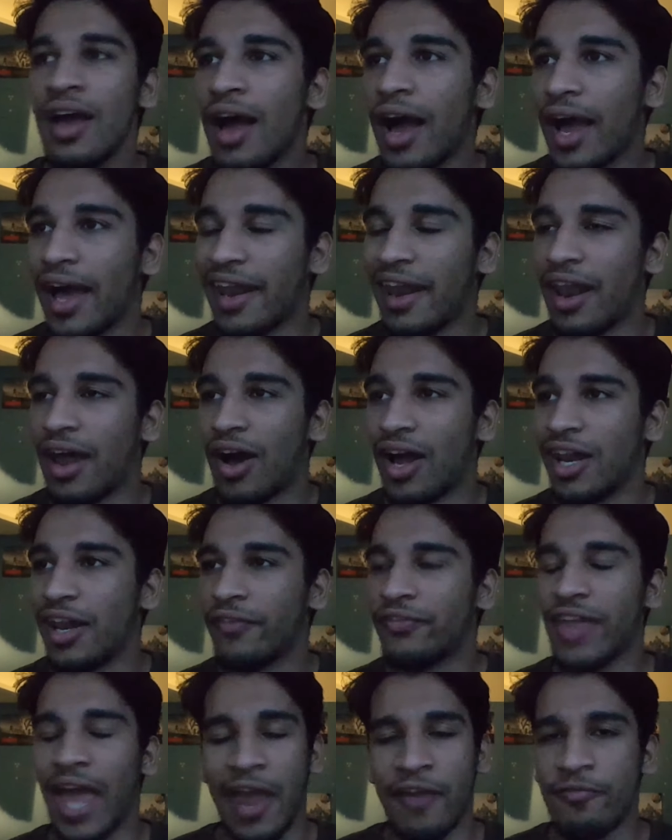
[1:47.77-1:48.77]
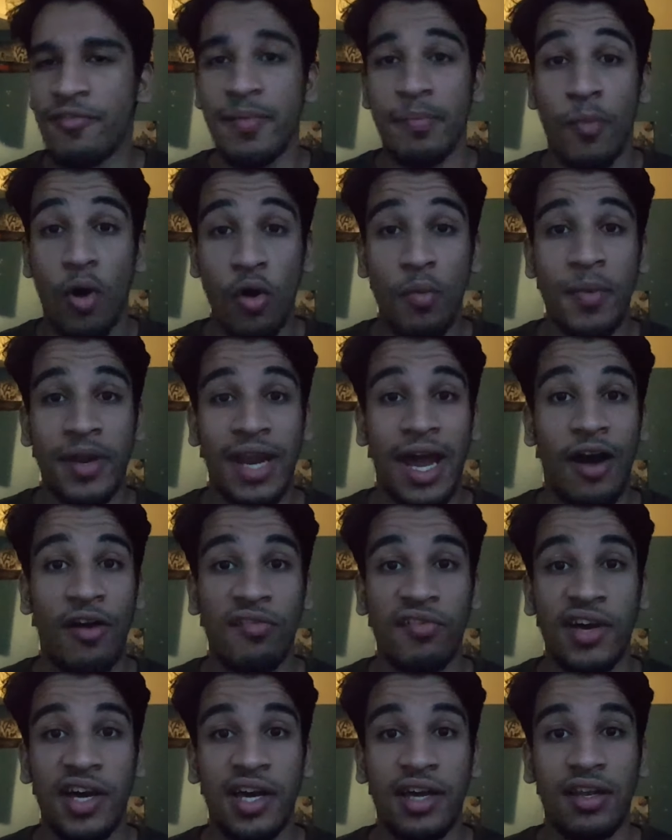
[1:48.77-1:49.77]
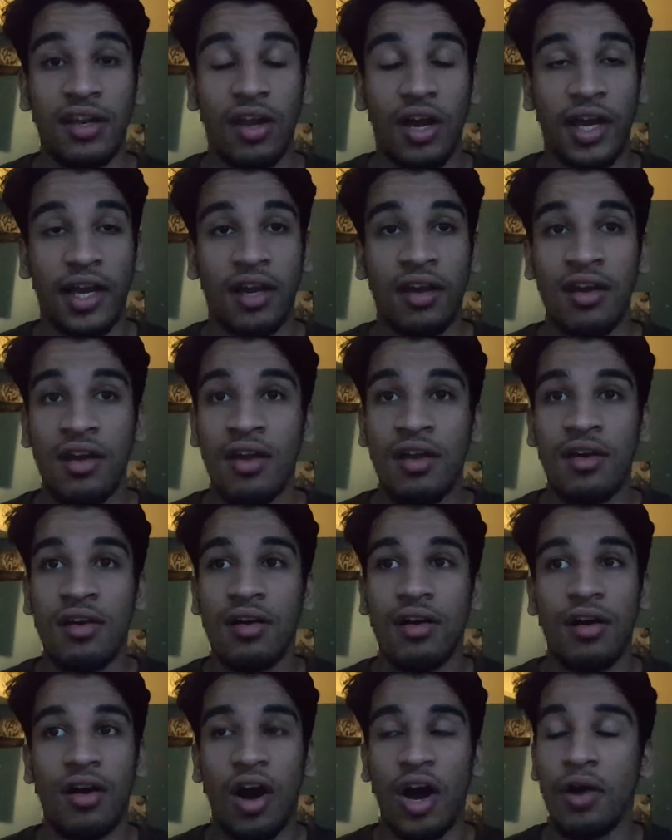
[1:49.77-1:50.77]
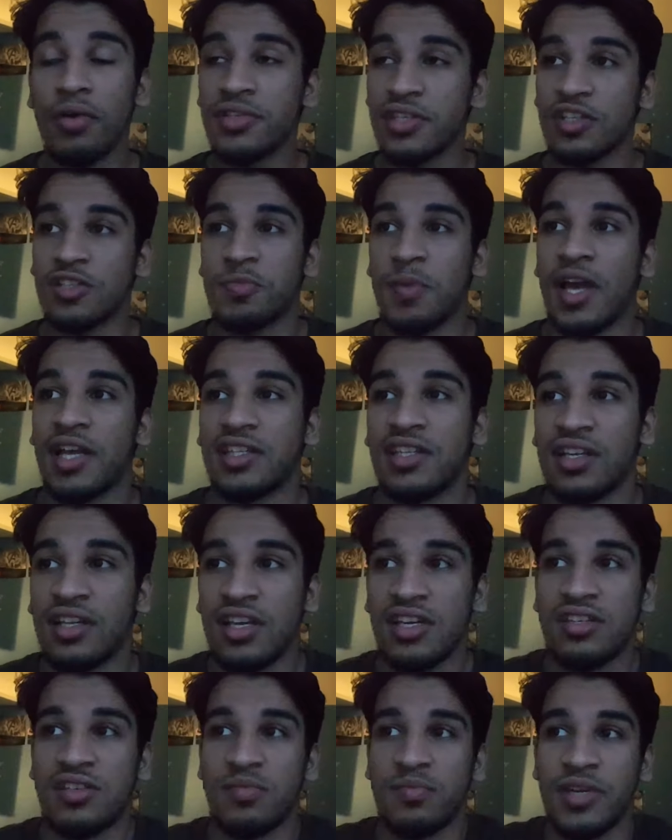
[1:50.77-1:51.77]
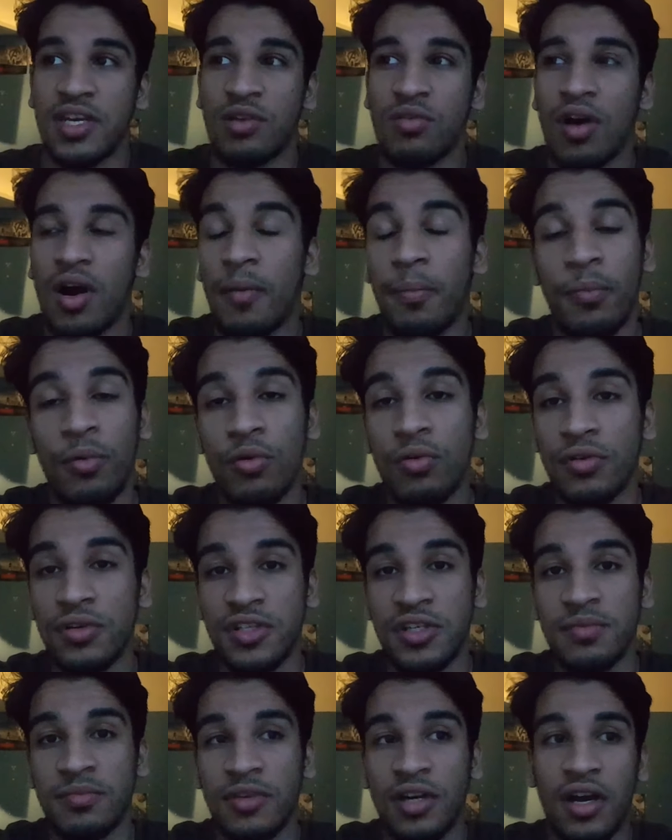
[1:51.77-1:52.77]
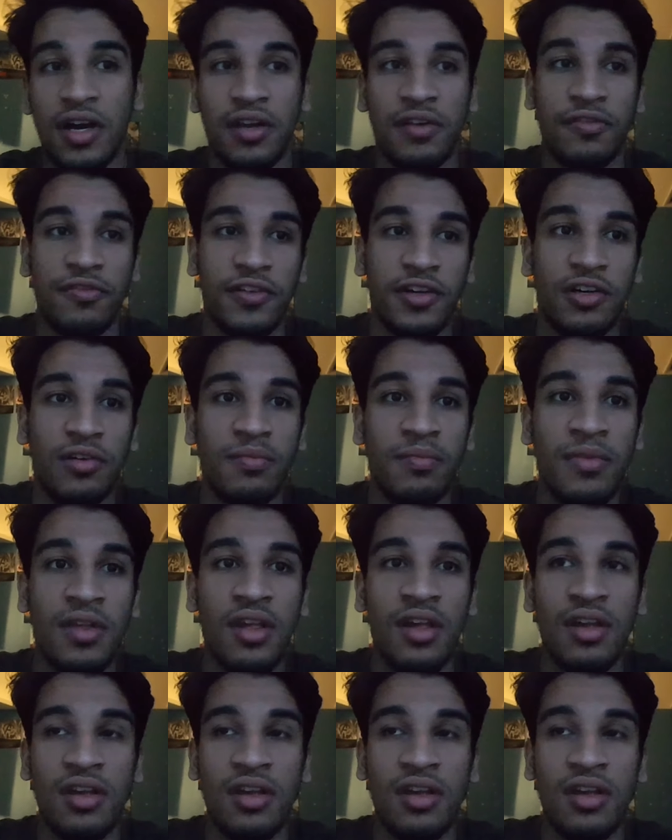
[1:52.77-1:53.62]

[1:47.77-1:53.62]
And I loved every moment out of it. Like, I was expecting this to be quite a boredom kind of film.